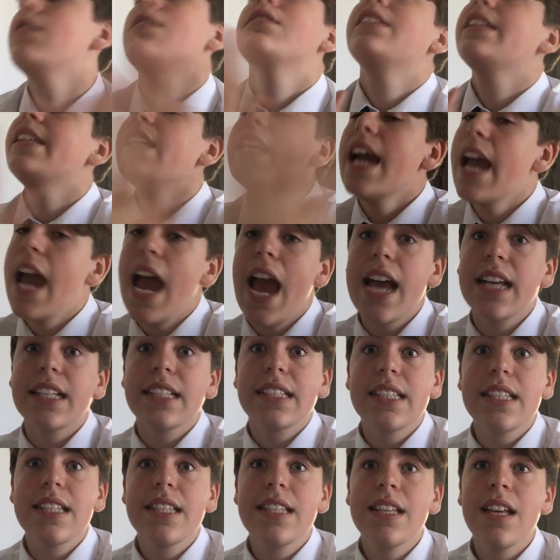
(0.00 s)

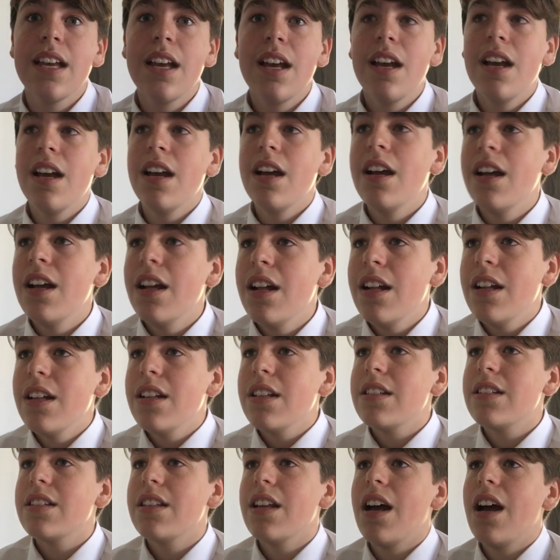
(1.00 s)
Yes.
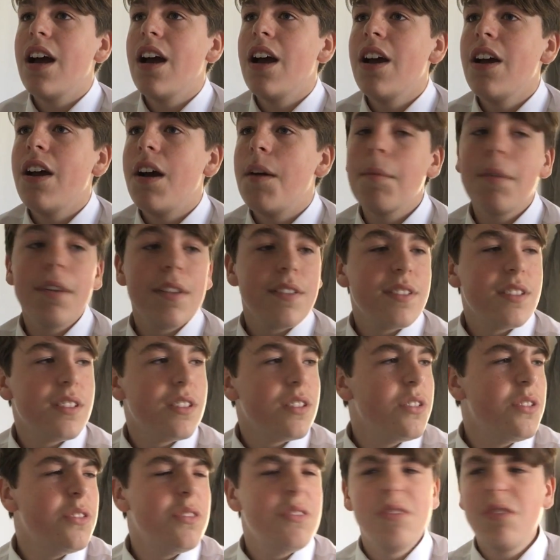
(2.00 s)
So I'm gonna
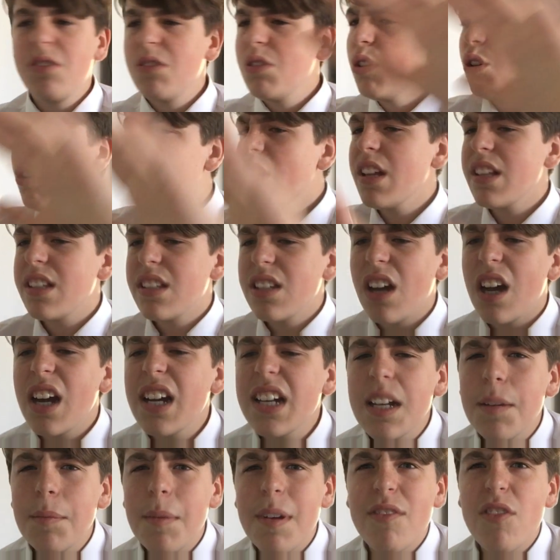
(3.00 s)

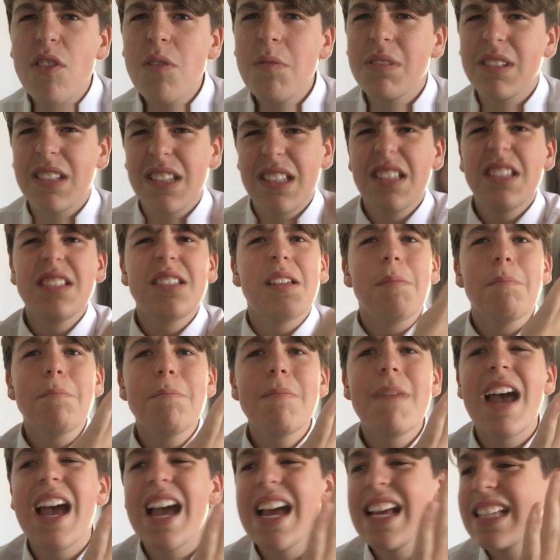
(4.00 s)
tidy up my room because it's just a
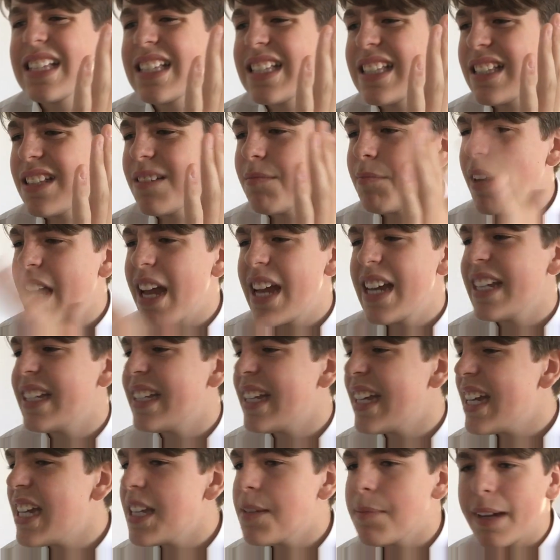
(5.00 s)
mess. My
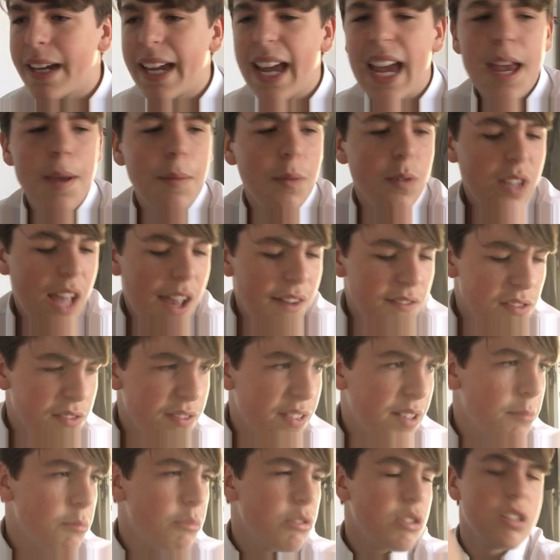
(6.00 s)
LEDs, my cables,
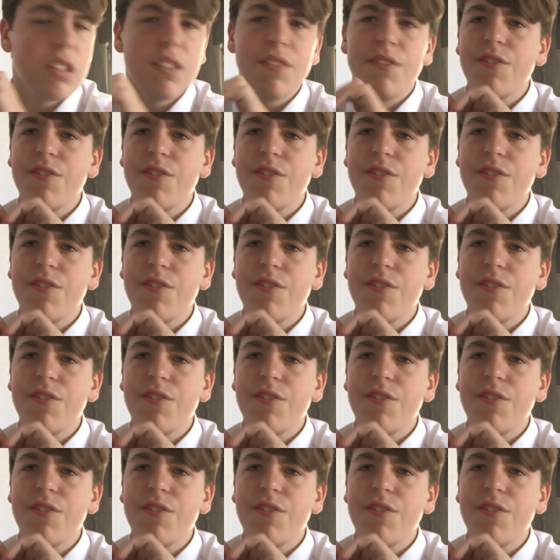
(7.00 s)
everything. I'm just gonna